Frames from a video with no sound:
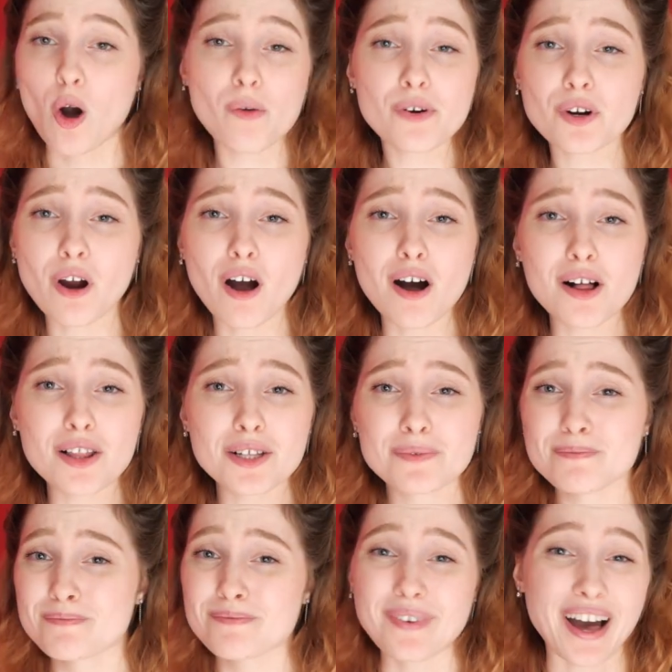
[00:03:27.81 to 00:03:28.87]
Overall,
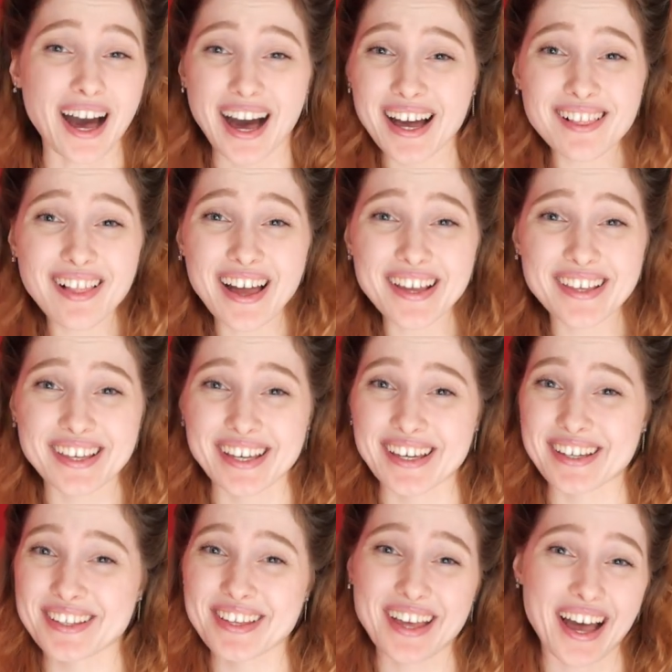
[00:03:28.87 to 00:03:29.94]
I like
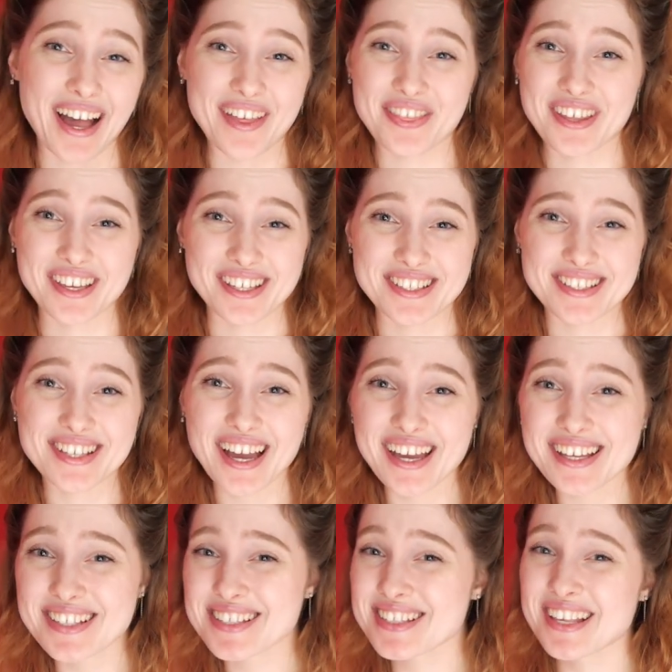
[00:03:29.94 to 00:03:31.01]
it. I think it's
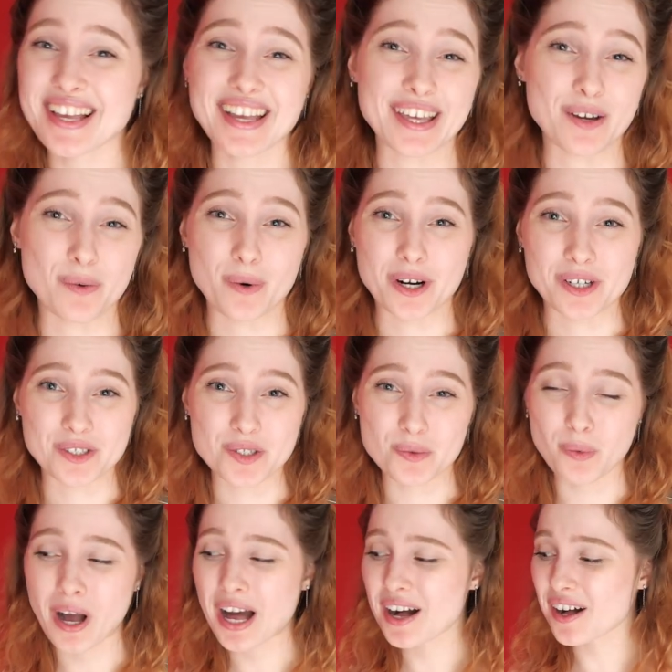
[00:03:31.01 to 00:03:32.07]
nice it works
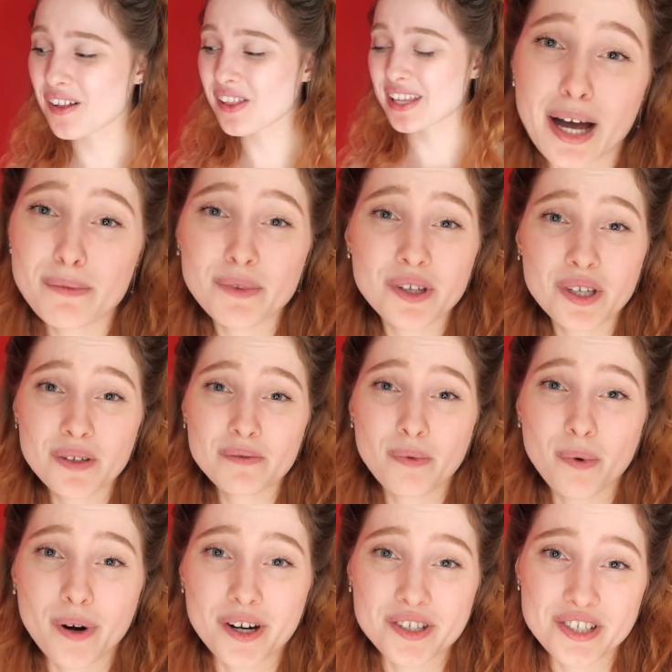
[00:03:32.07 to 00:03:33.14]
well. I'm looking
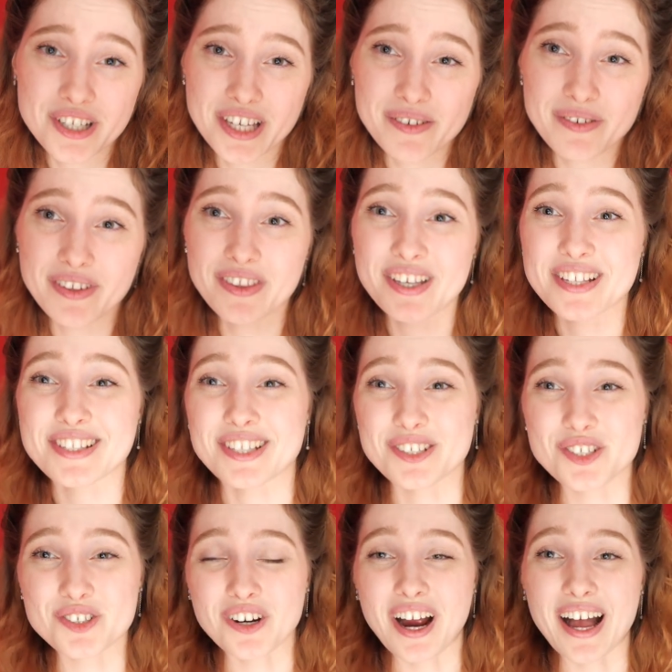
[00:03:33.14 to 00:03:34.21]
forward to giving this a
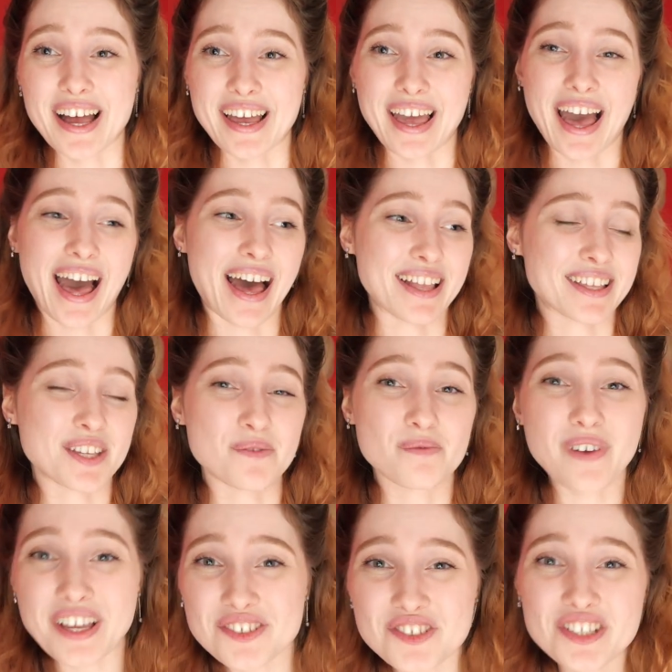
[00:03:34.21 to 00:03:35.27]
try at
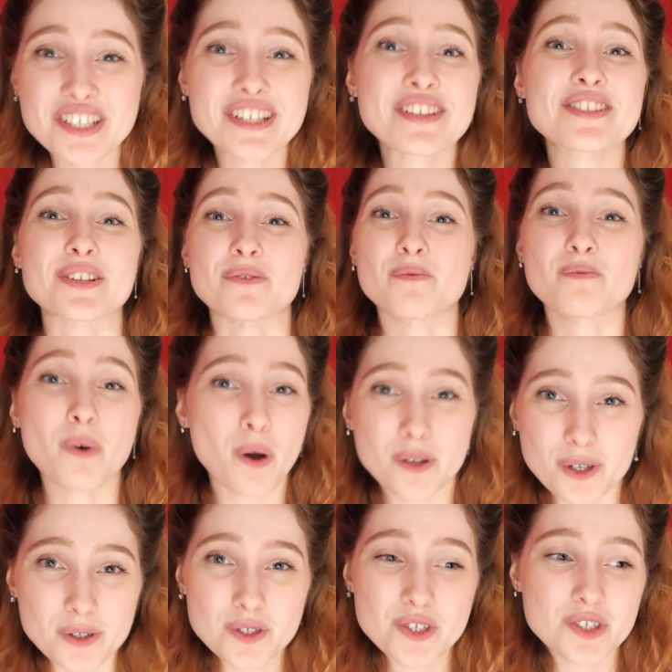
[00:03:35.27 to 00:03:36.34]
conventions and
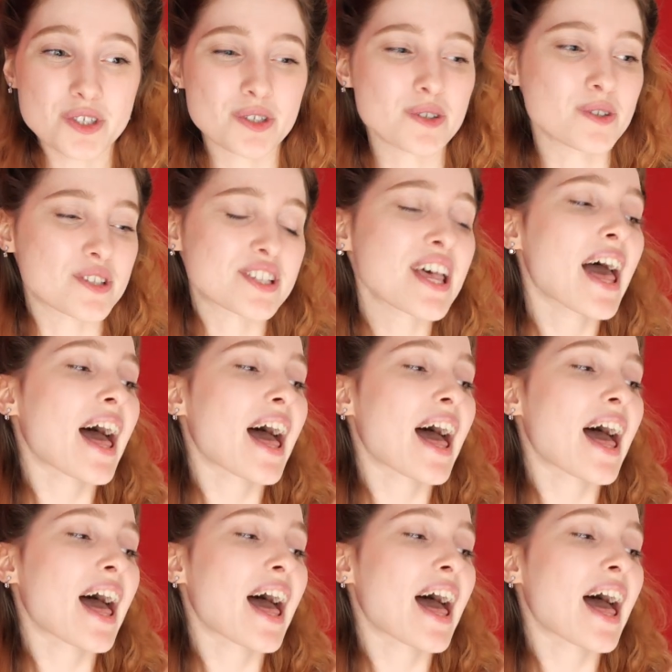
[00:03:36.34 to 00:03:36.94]
photo shoots.